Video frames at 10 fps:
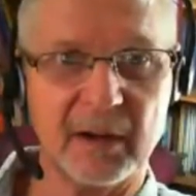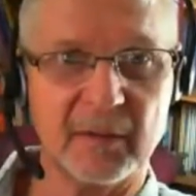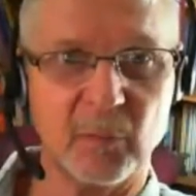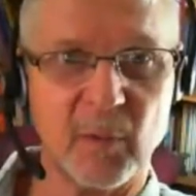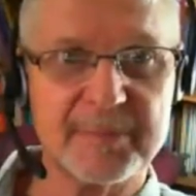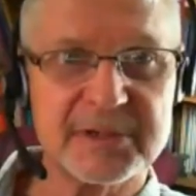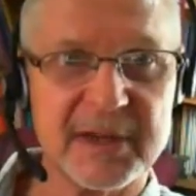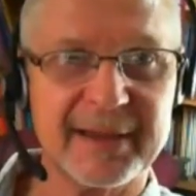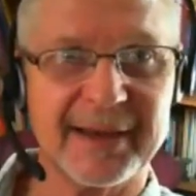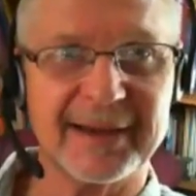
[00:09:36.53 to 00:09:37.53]

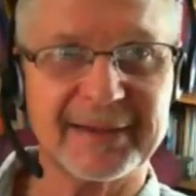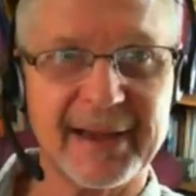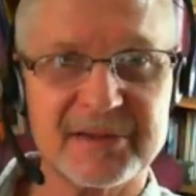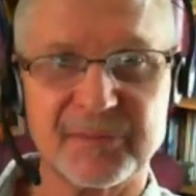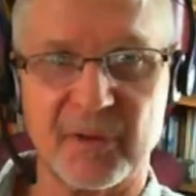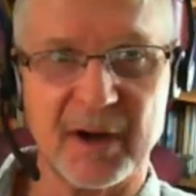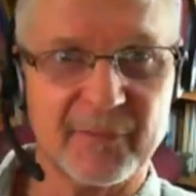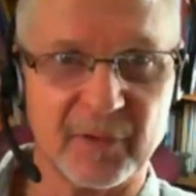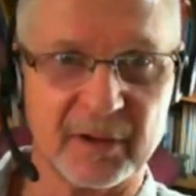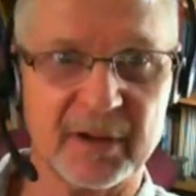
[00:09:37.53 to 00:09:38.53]
website, and it takes
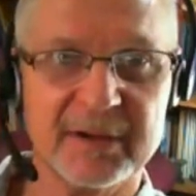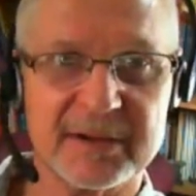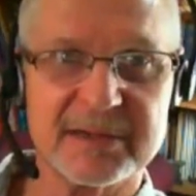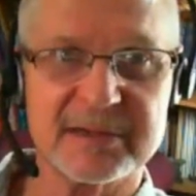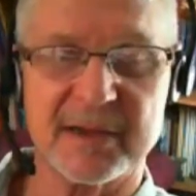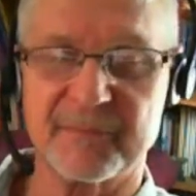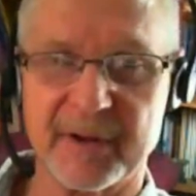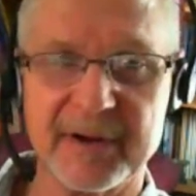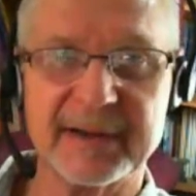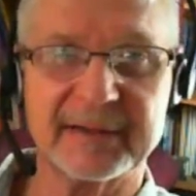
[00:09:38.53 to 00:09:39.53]
forever. This is a
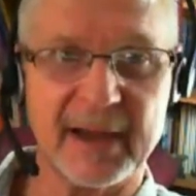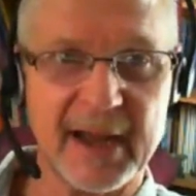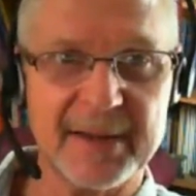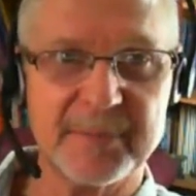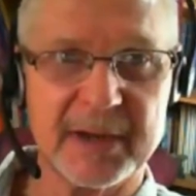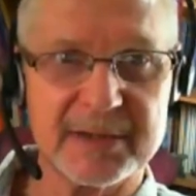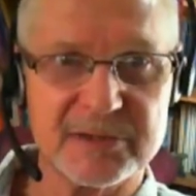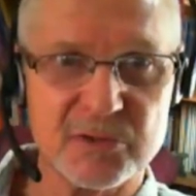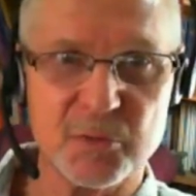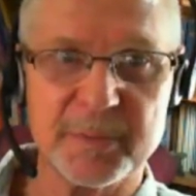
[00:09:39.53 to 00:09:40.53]
very
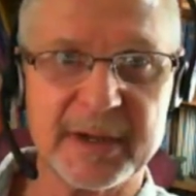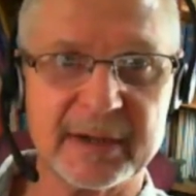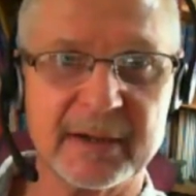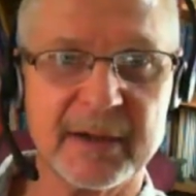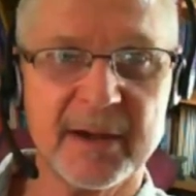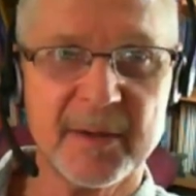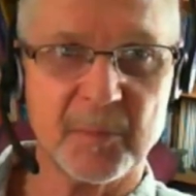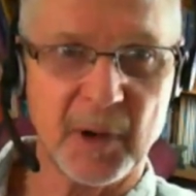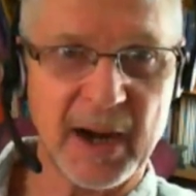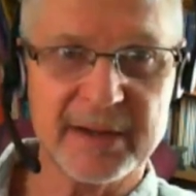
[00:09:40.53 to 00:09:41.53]
time-consuming
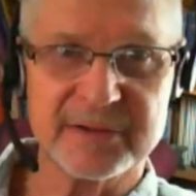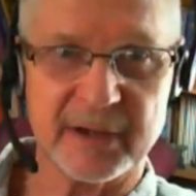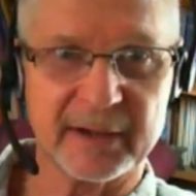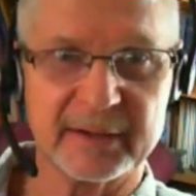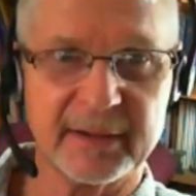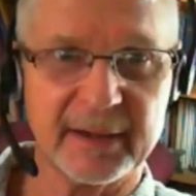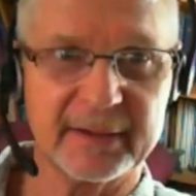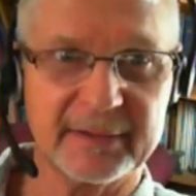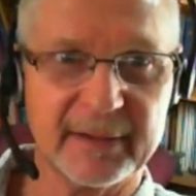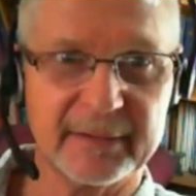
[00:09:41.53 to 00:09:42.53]
project
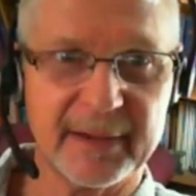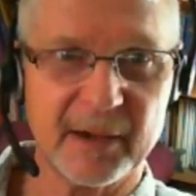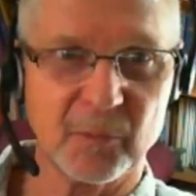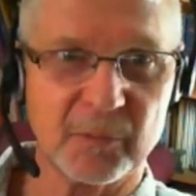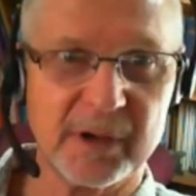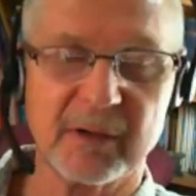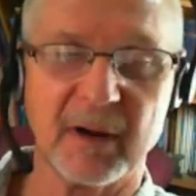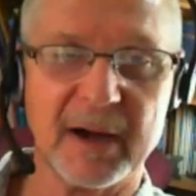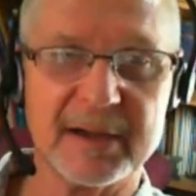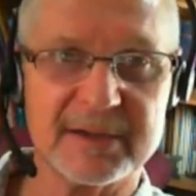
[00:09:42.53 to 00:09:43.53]
that they don't
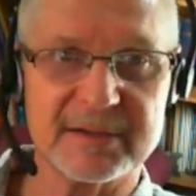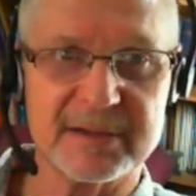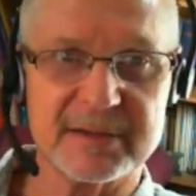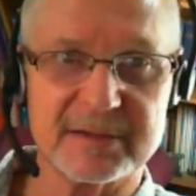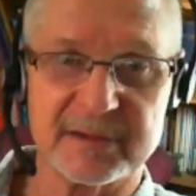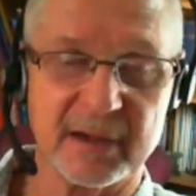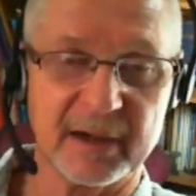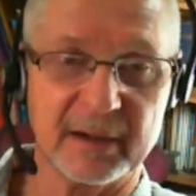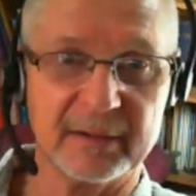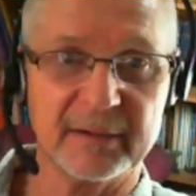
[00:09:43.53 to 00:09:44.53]
realize
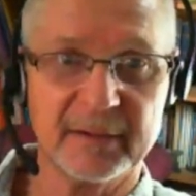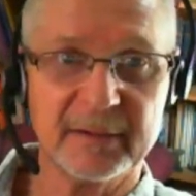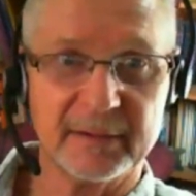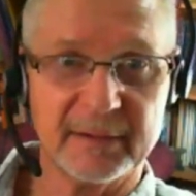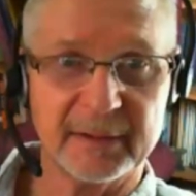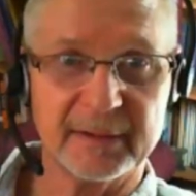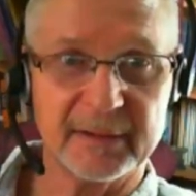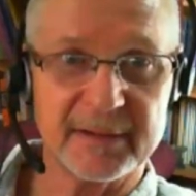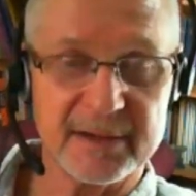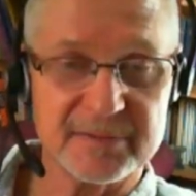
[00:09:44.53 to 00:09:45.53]

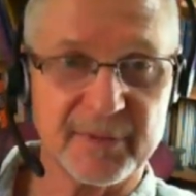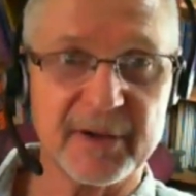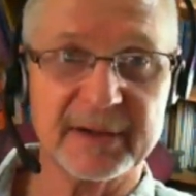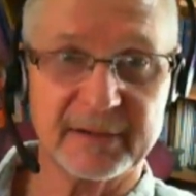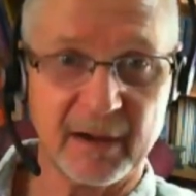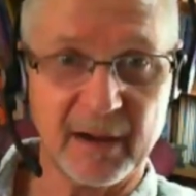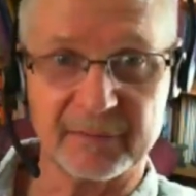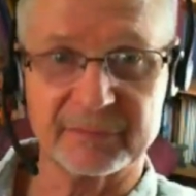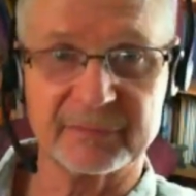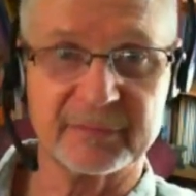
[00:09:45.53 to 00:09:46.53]
is very tough.